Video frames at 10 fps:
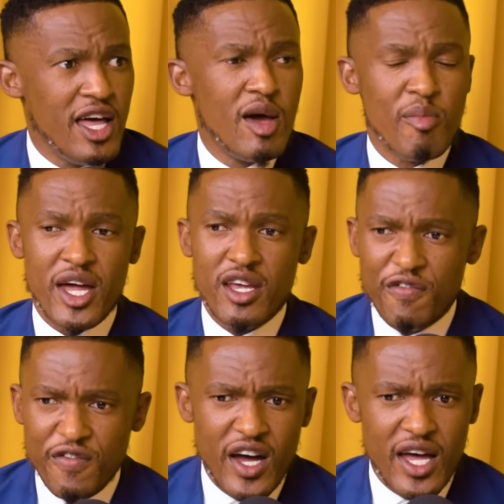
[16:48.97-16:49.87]
But
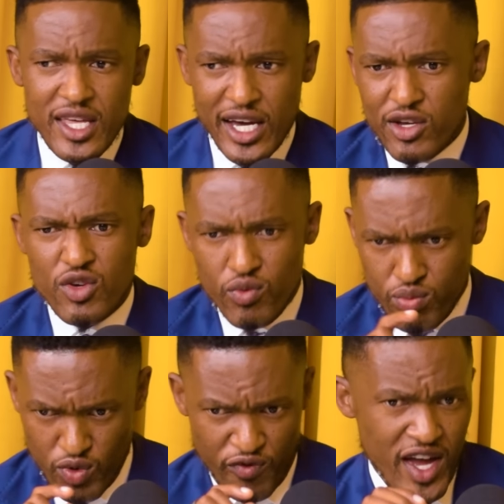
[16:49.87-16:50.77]
if you
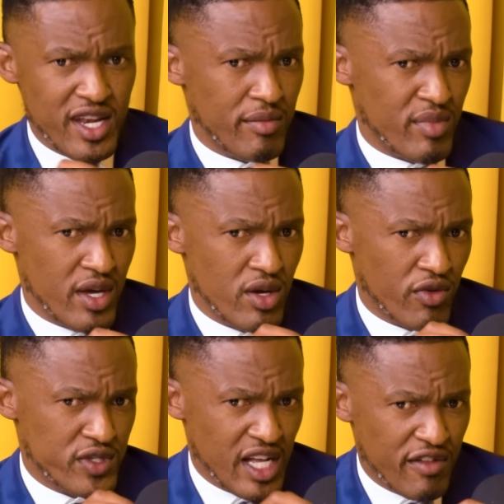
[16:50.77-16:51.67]
find
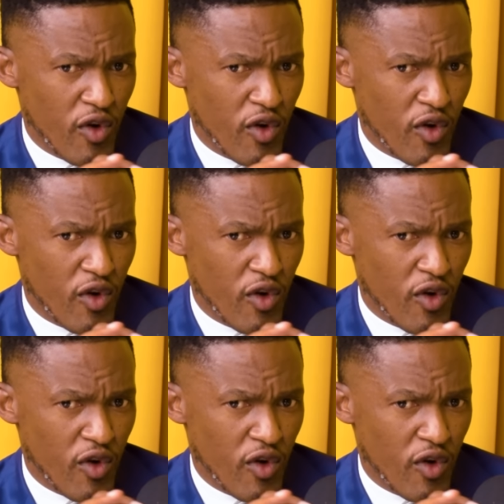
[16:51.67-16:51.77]
yourself